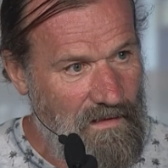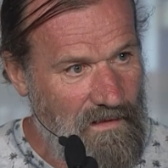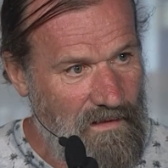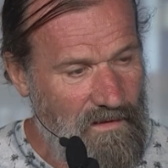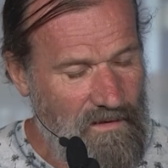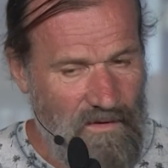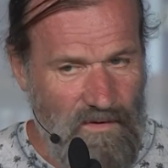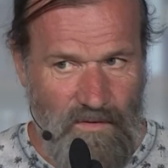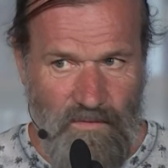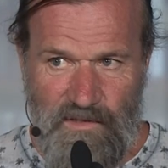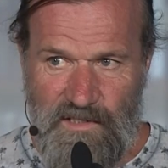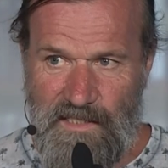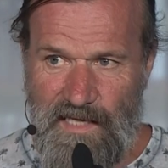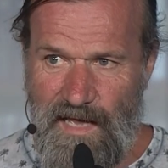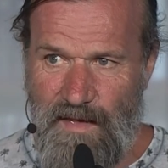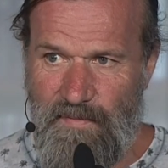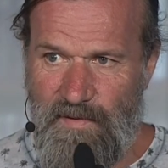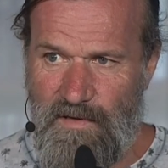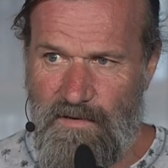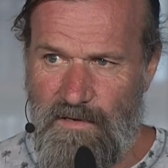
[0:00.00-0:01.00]
You know what
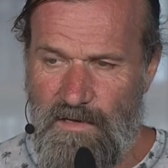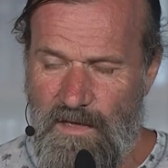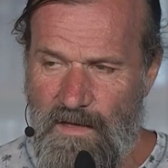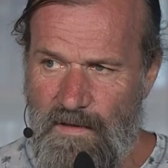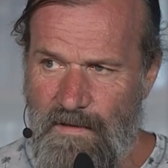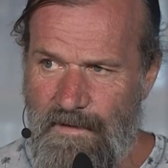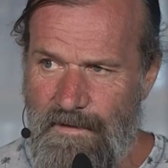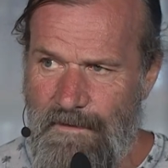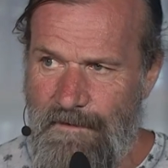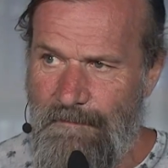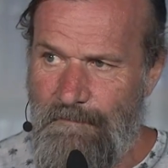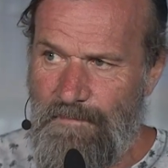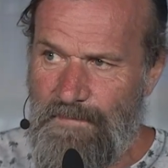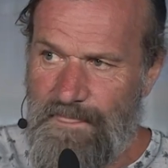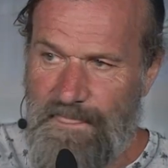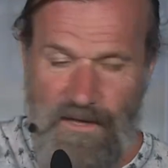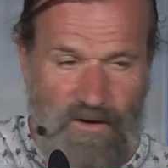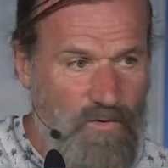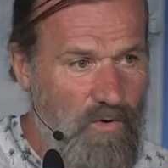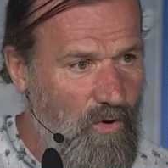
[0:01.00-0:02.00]
happened?
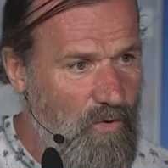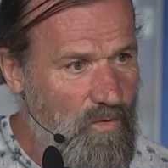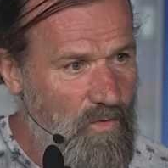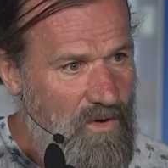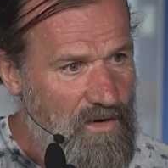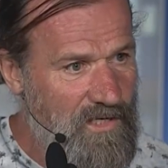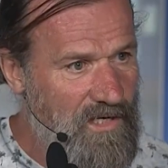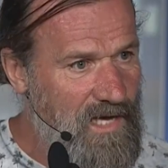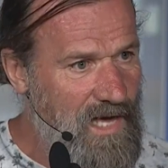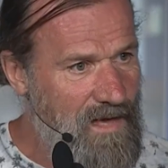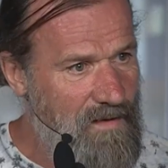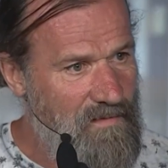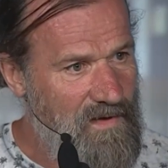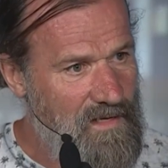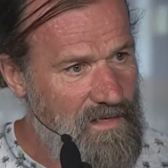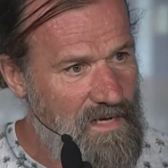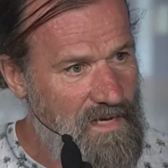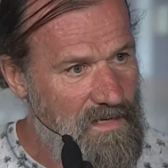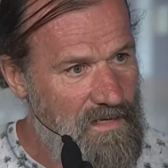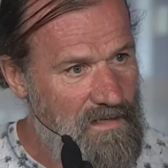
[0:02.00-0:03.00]
The cold water came
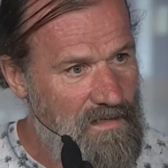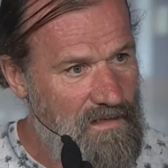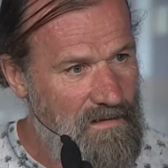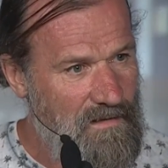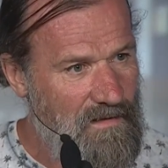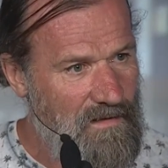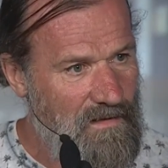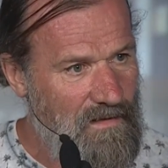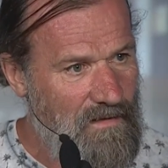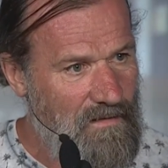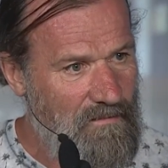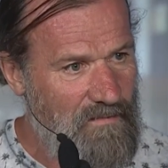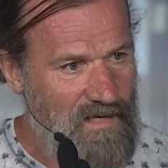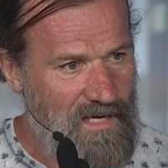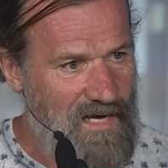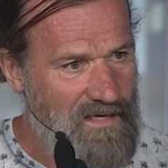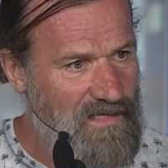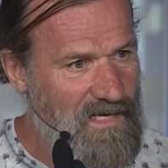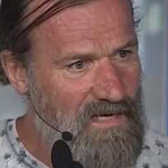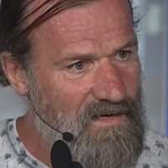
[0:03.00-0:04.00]
in, but
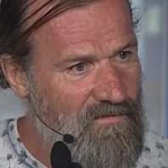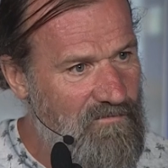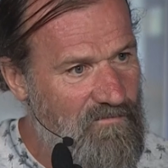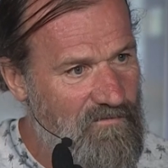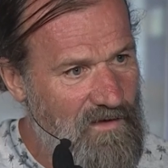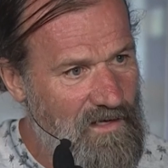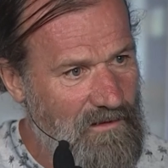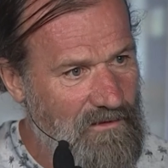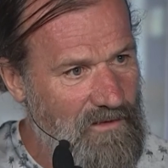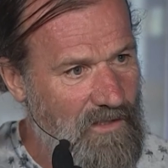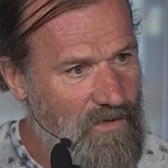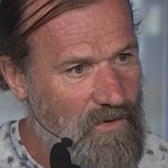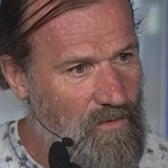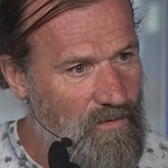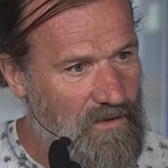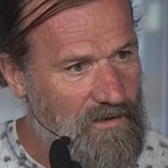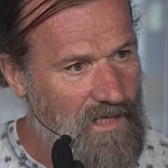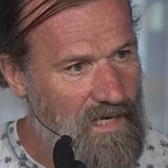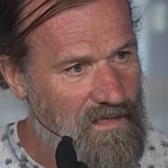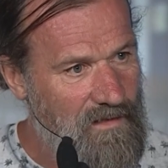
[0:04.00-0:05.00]
I didn't feel the
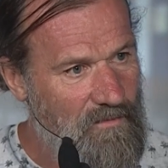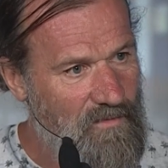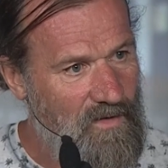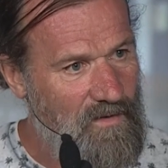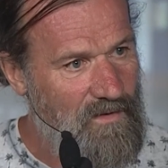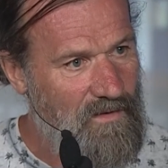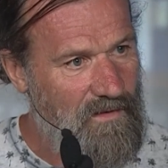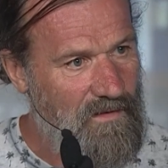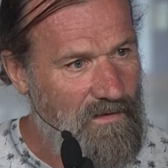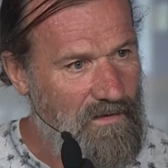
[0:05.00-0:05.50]
cold anymore.